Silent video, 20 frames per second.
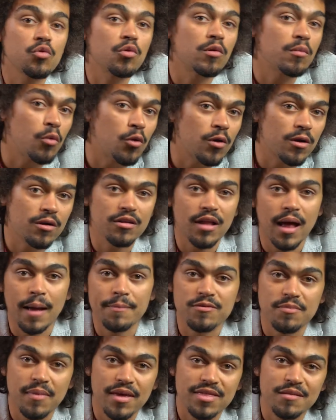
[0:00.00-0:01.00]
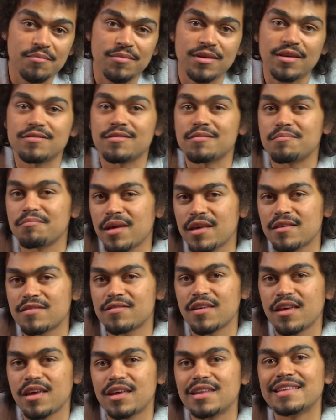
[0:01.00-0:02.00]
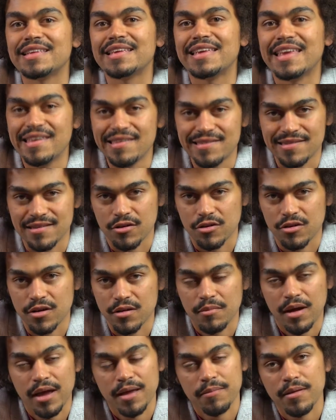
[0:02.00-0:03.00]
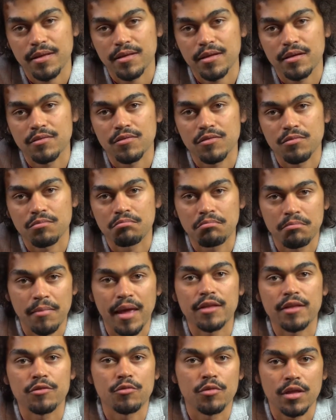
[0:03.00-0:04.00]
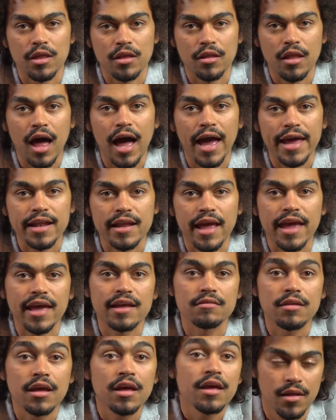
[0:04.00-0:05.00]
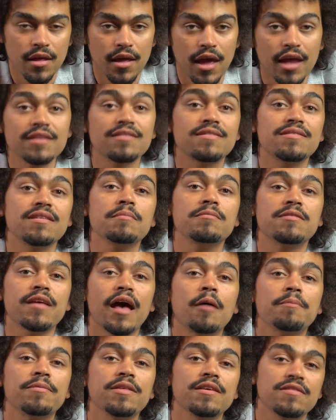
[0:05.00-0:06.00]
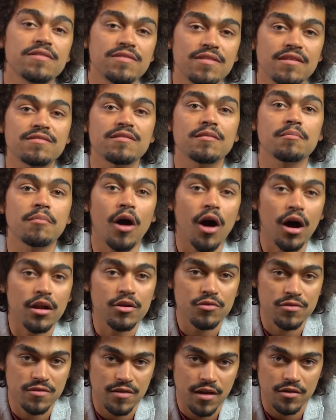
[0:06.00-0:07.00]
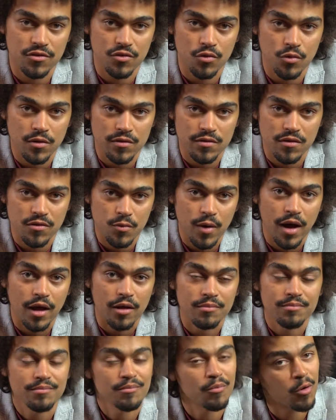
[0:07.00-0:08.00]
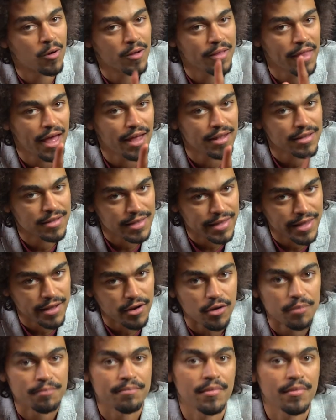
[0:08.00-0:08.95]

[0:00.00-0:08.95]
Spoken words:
or more claps method because it makes it easier, in my opinion, to manually align. And it seems to help these system auto sync tools as well. More on that later.